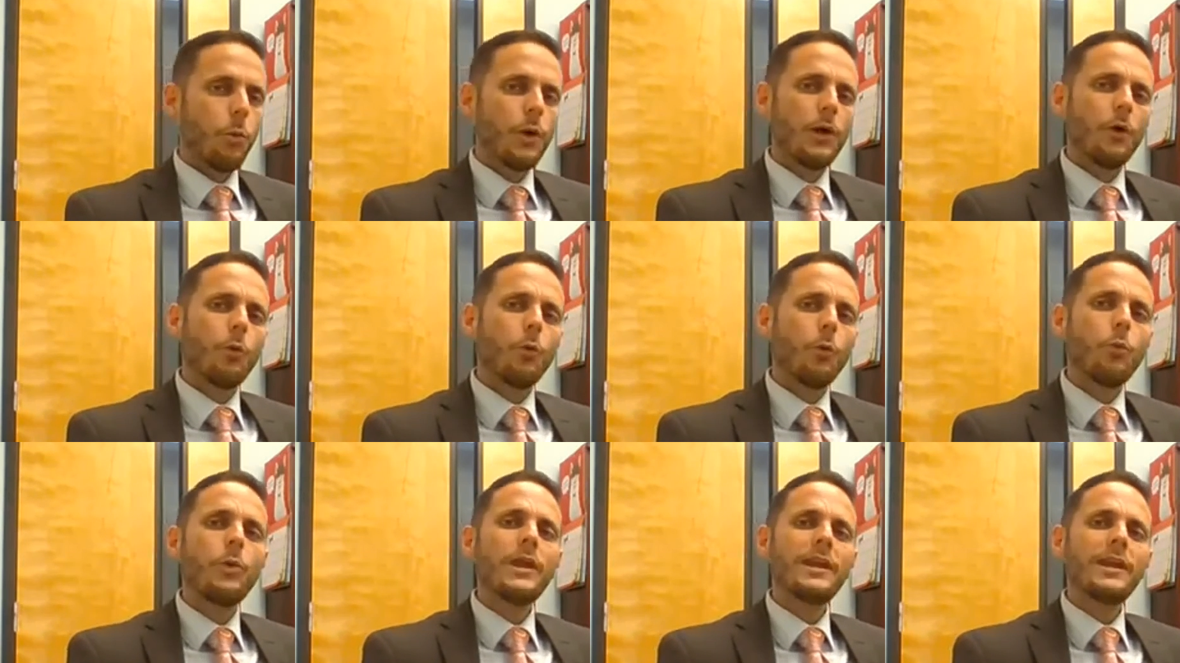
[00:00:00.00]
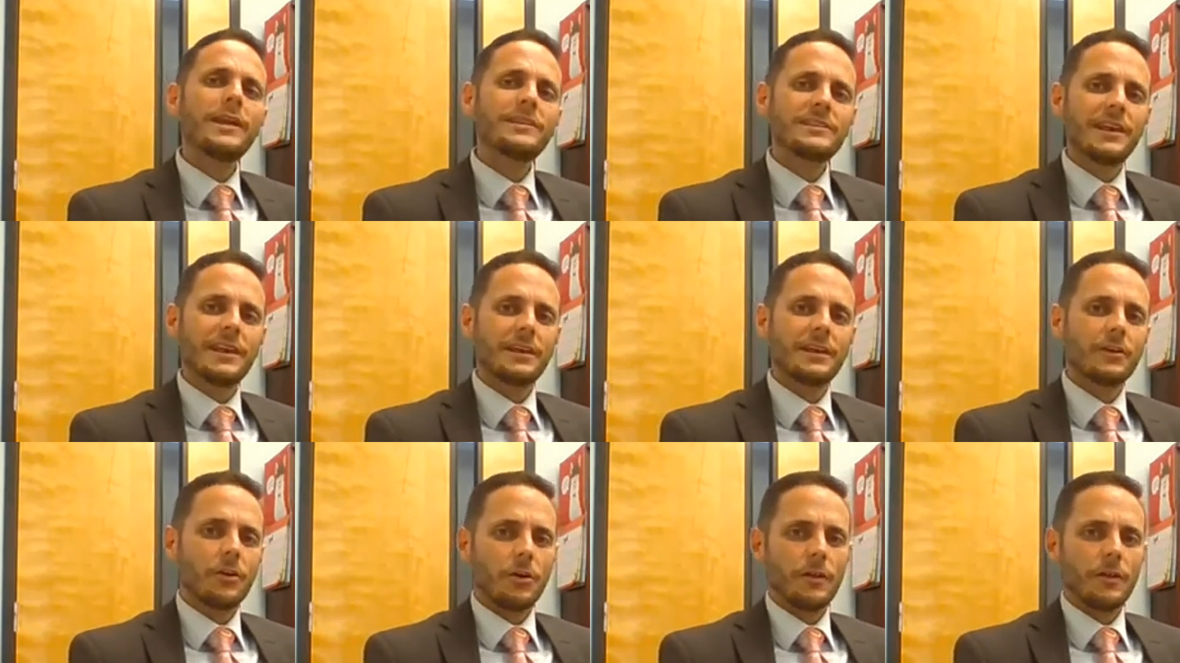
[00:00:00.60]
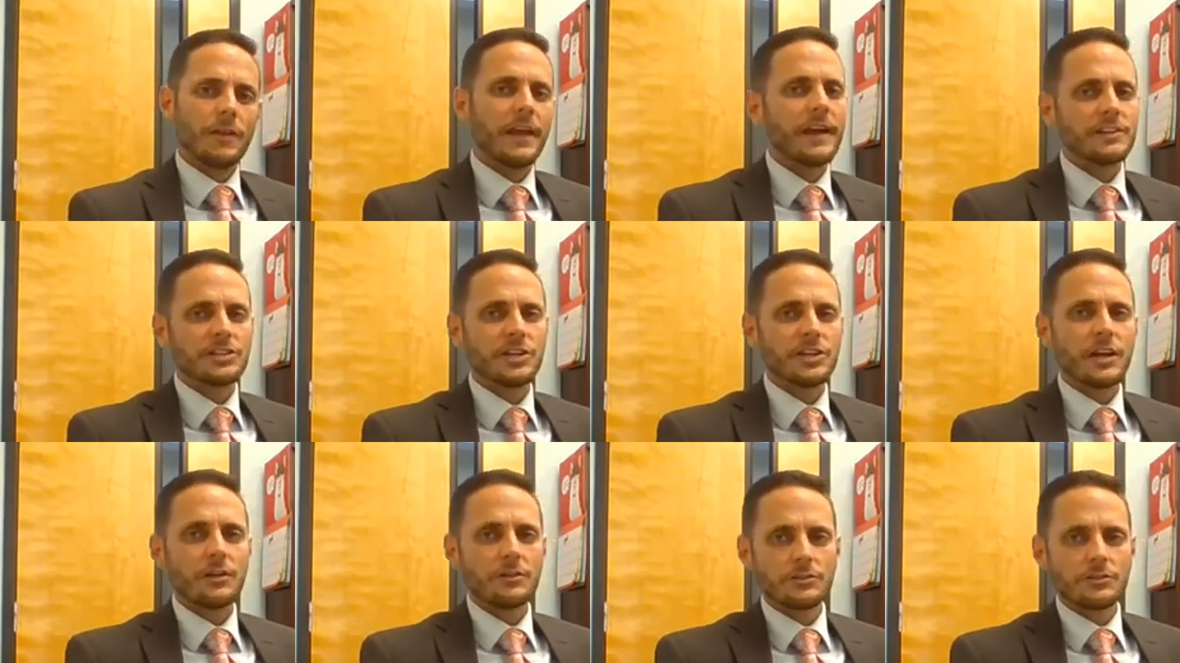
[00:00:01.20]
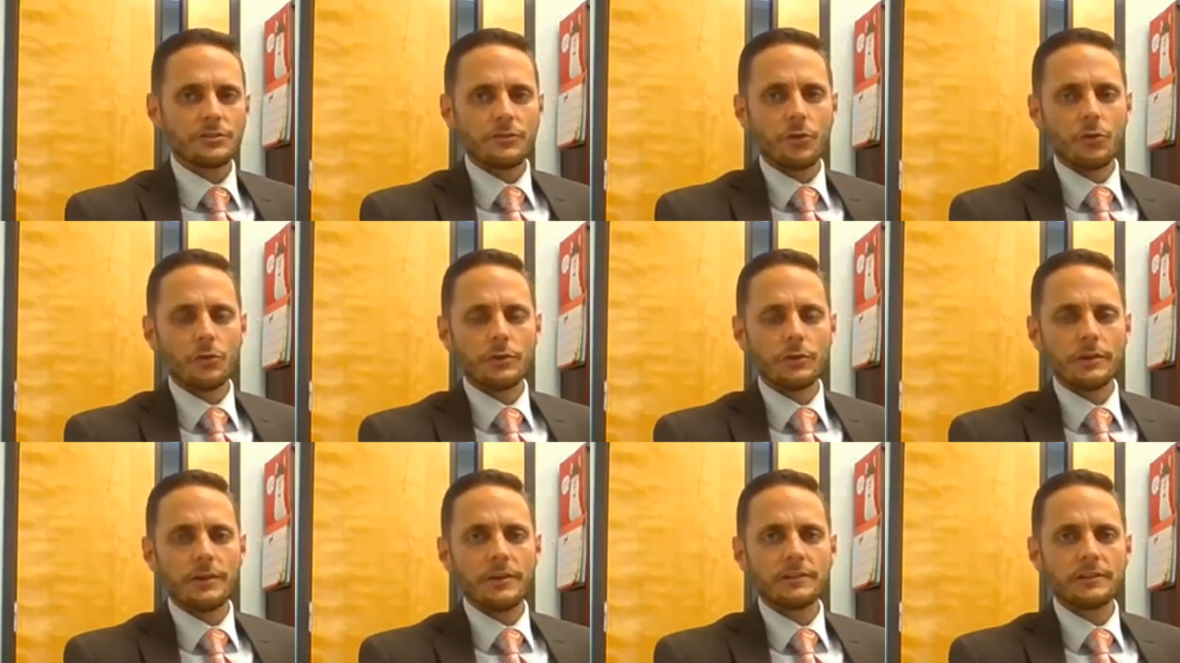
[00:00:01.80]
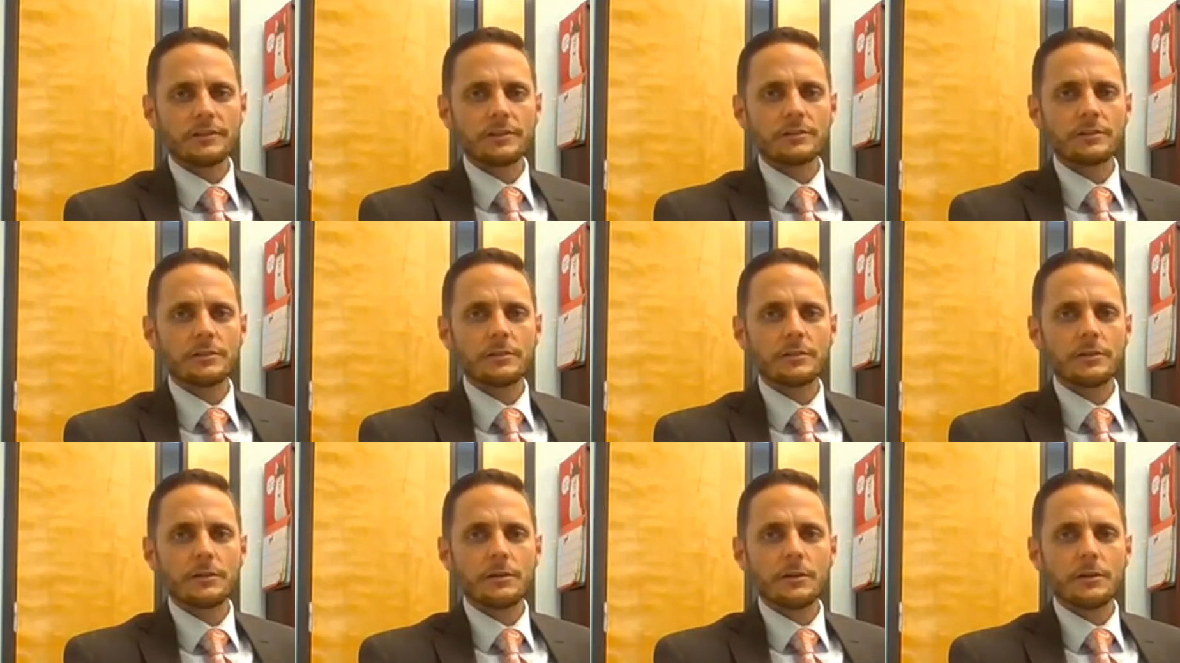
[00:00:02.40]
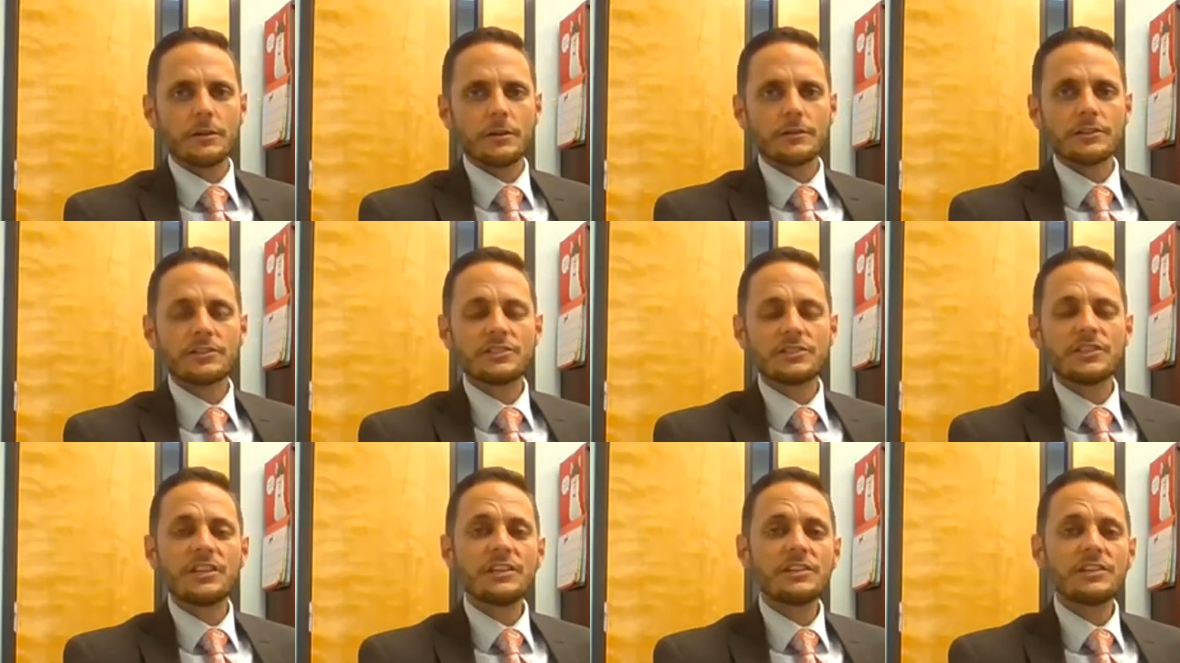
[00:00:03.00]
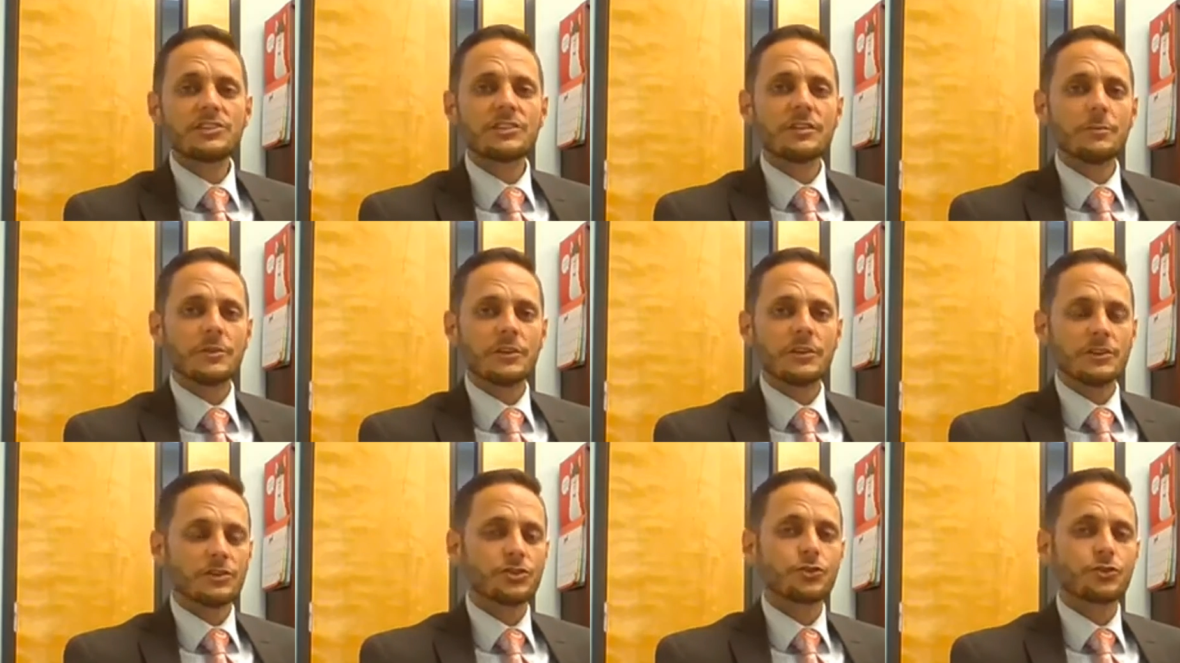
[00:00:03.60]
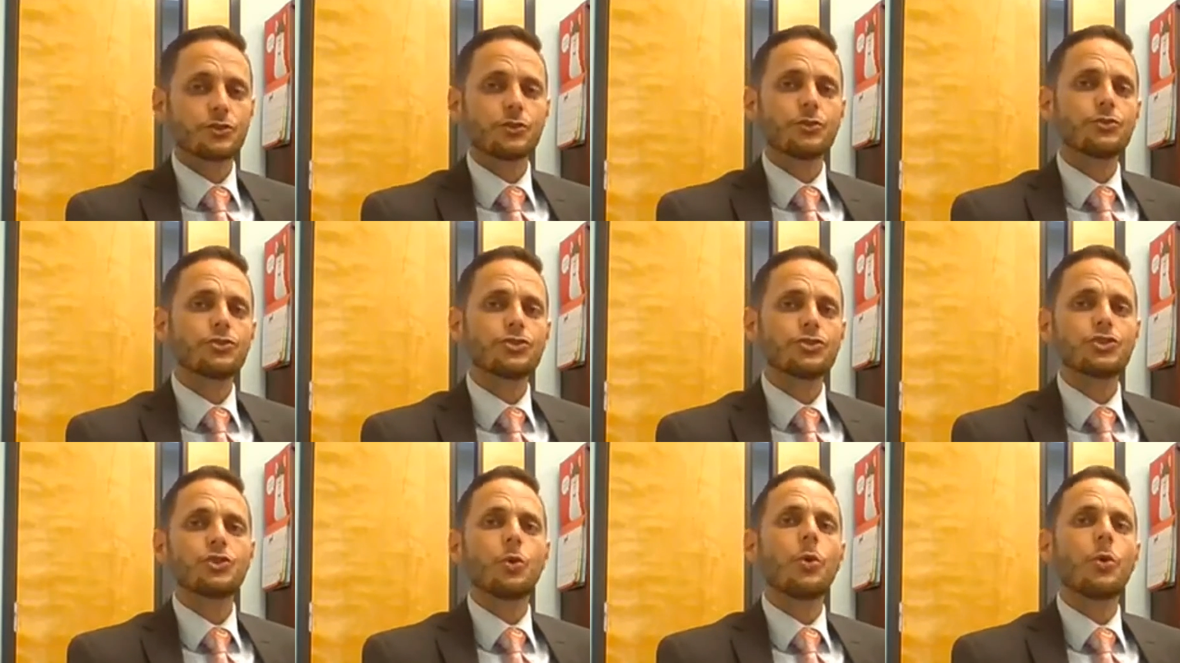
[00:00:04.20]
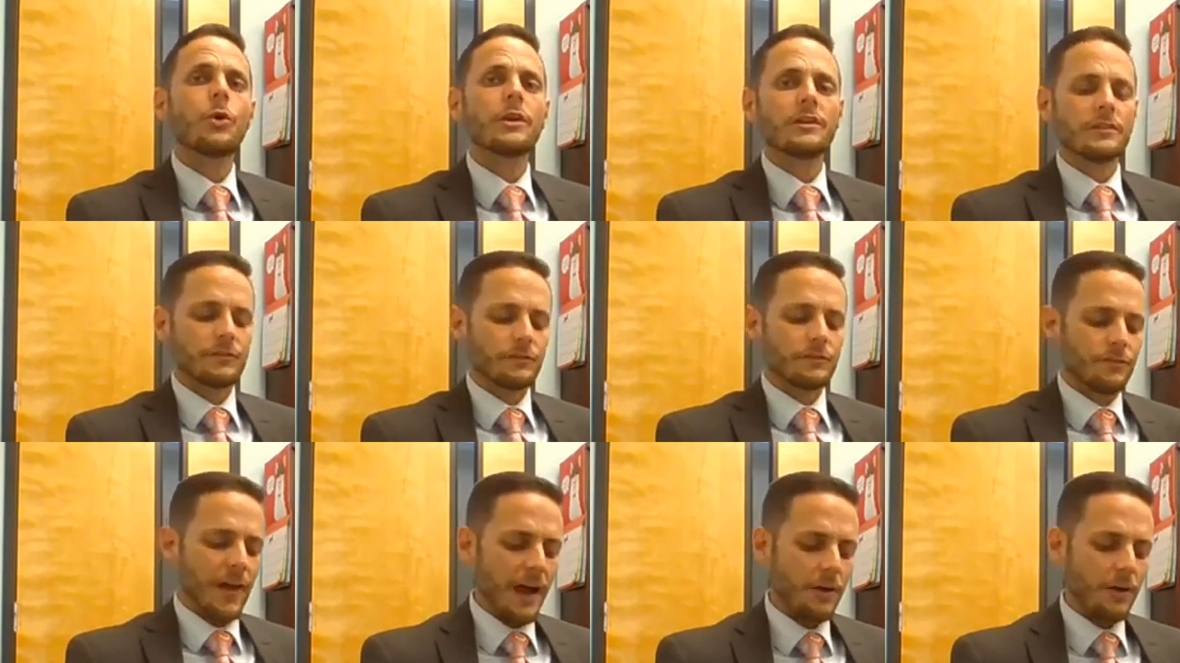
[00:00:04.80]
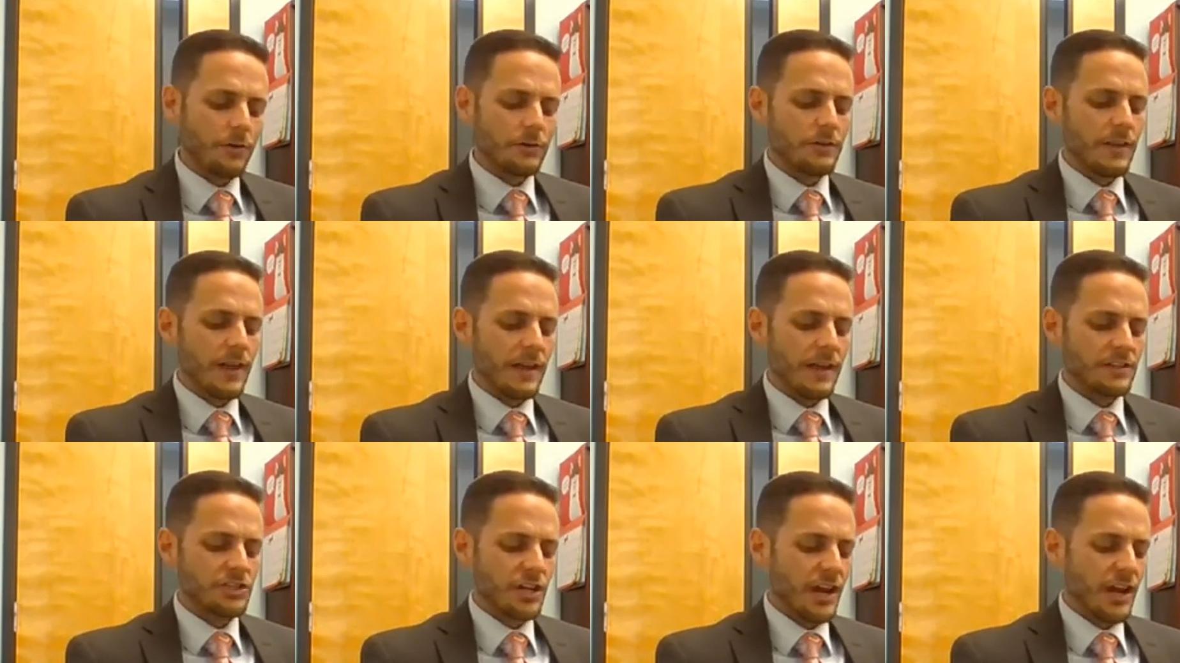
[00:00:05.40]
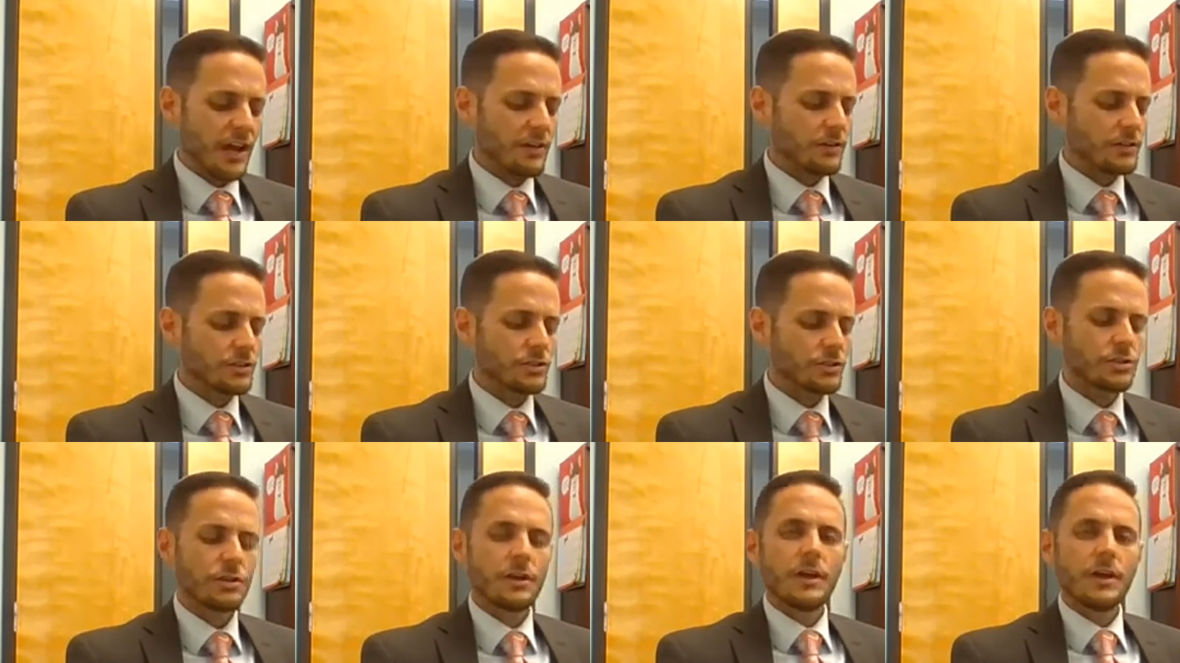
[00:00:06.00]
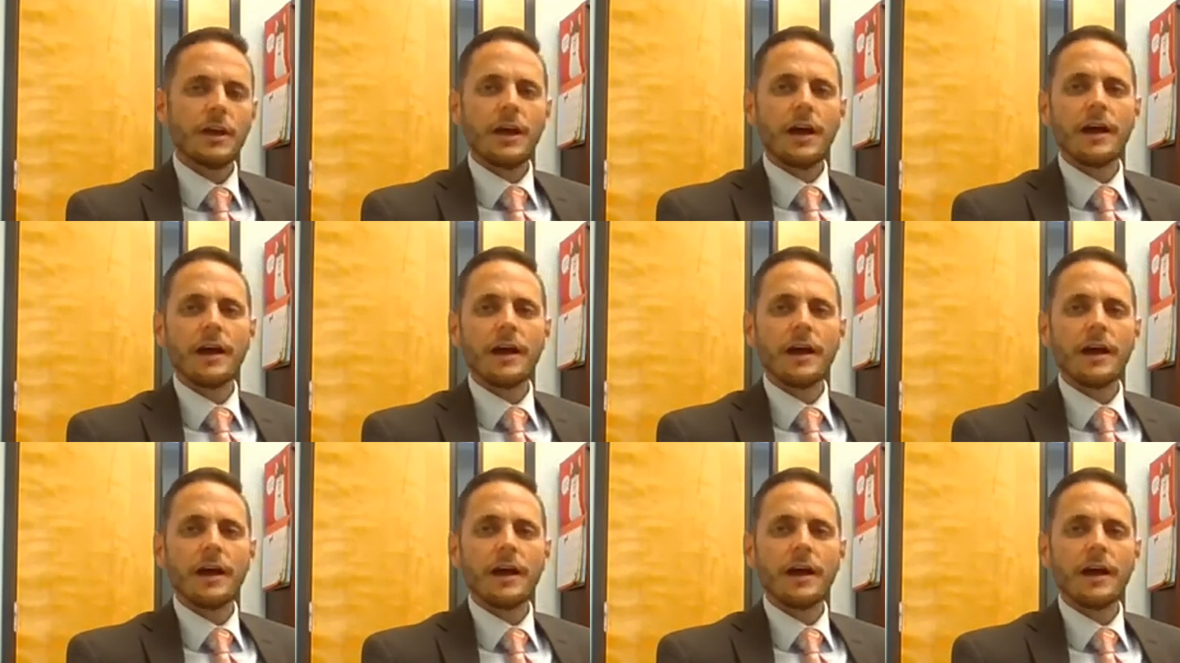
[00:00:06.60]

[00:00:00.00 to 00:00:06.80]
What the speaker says: Will we take on that challenge of holiness, to teach them that true joy is found in that challenge?